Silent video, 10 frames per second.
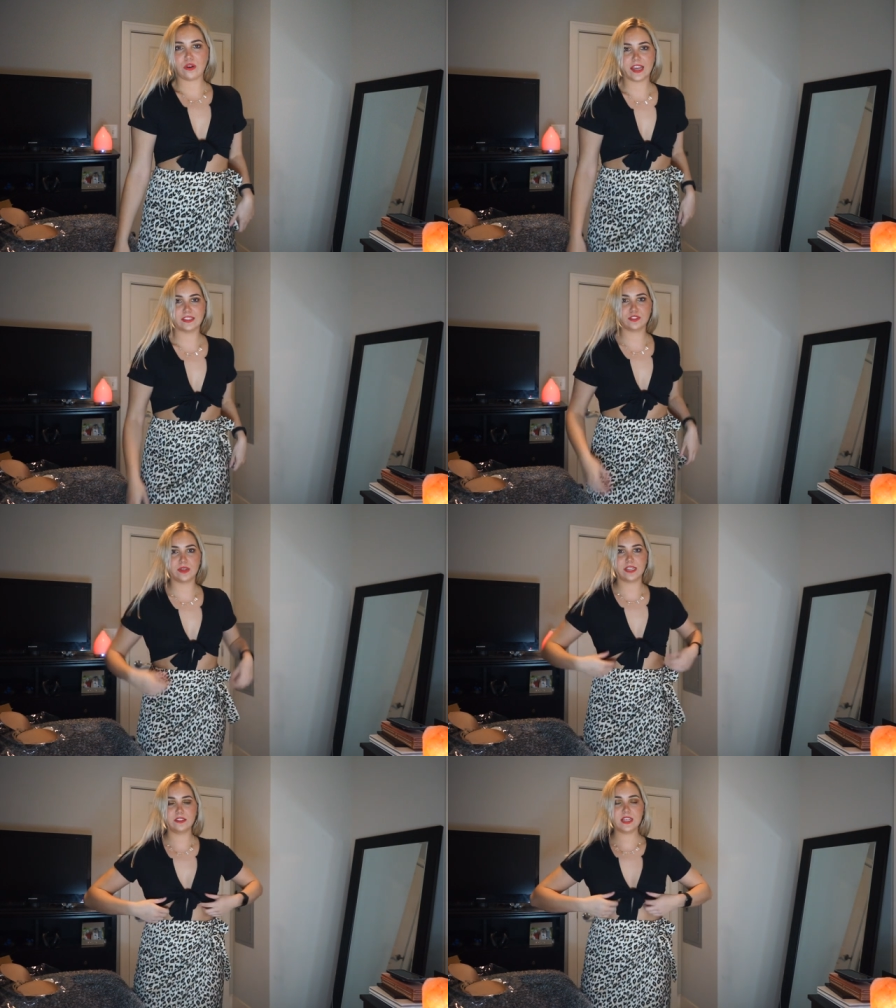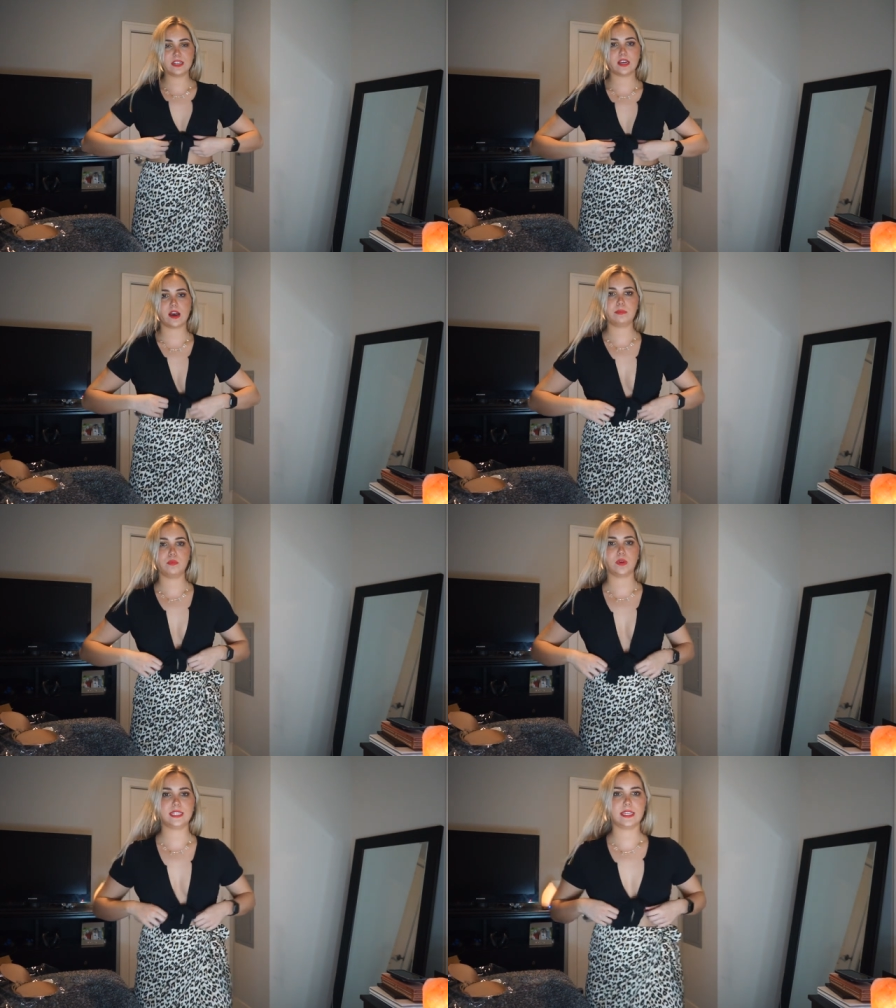Okay, so here's that
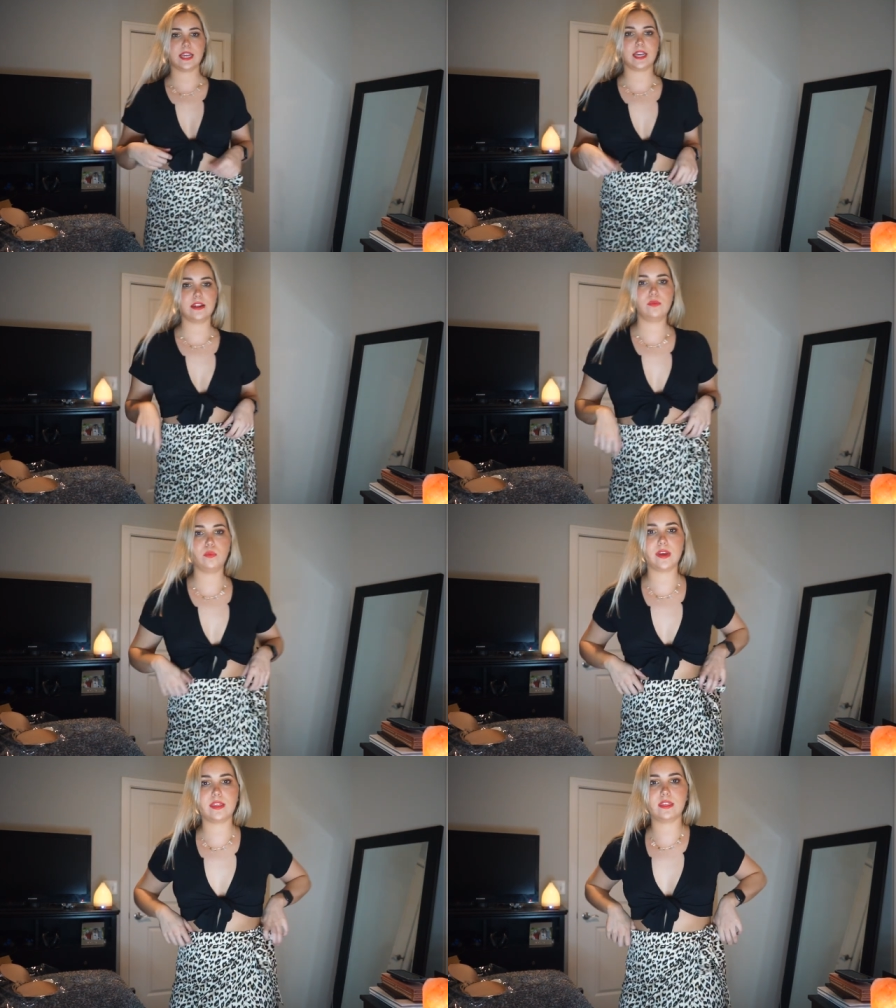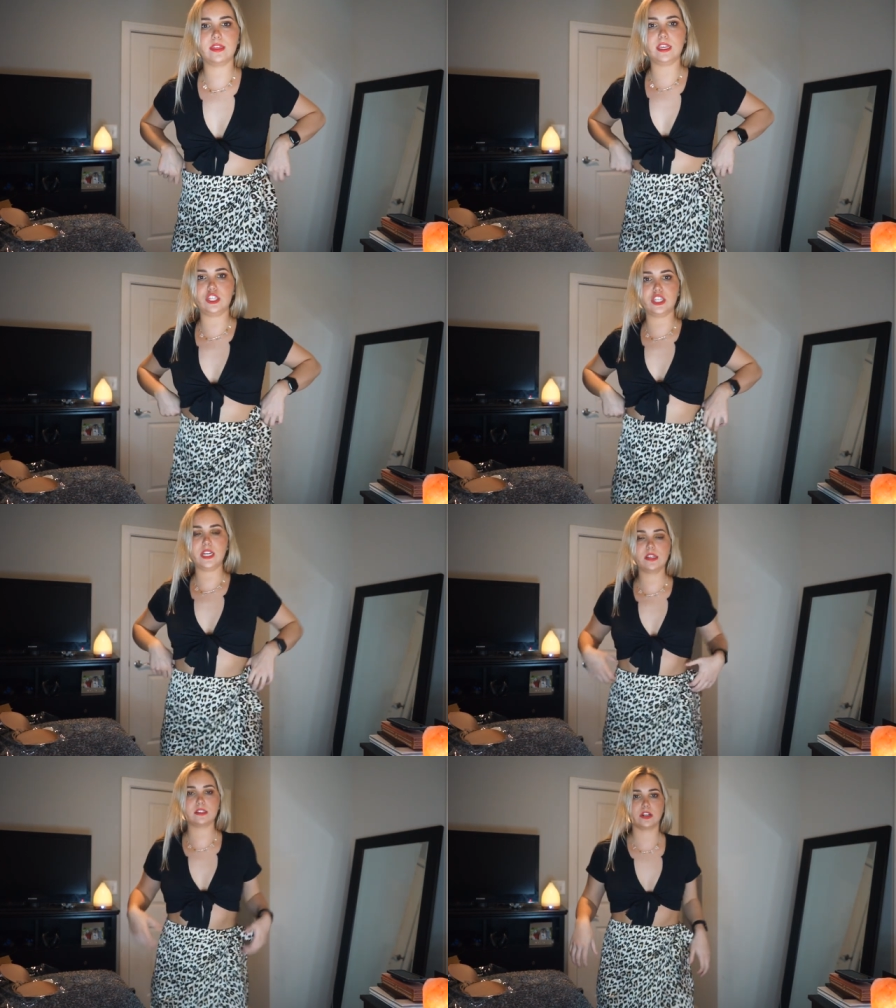top once again with the
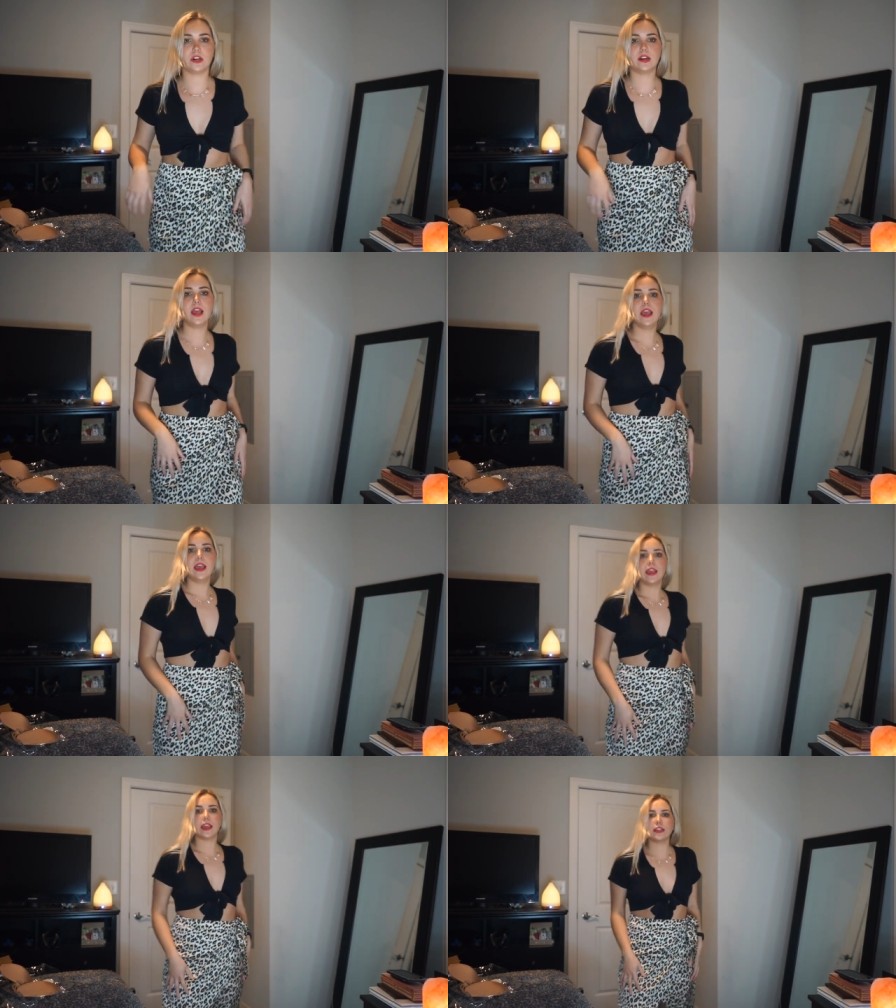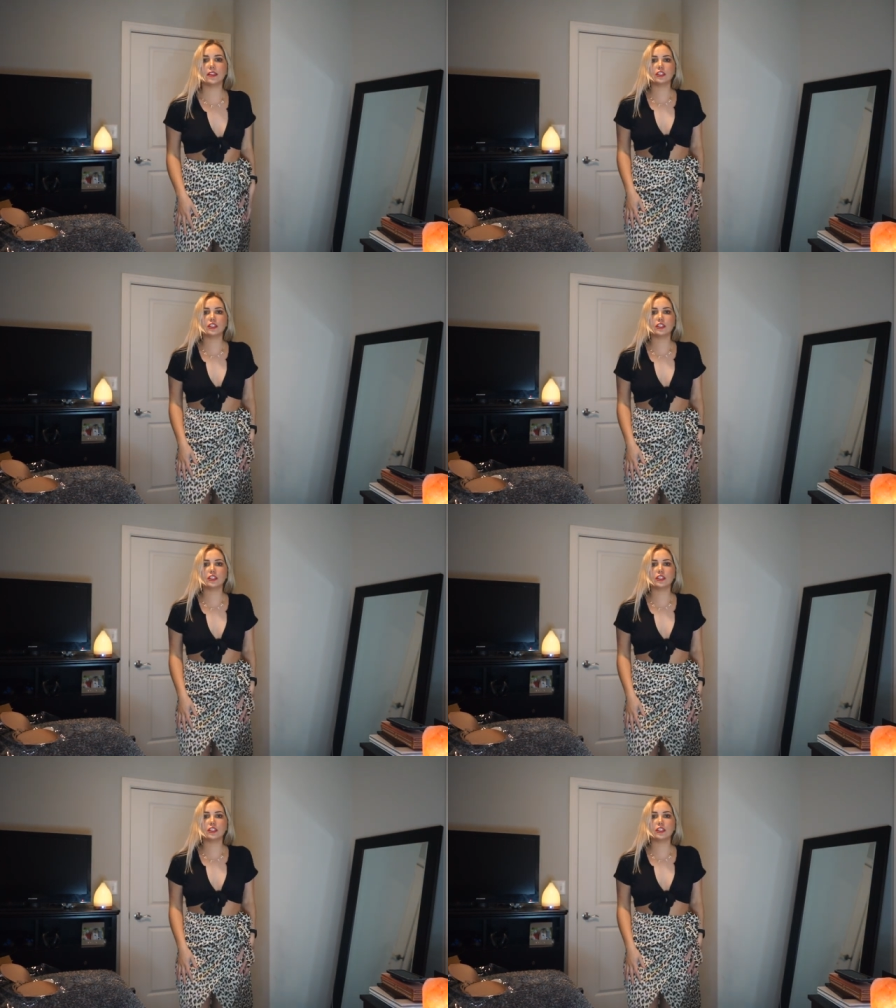cheetah skirt. And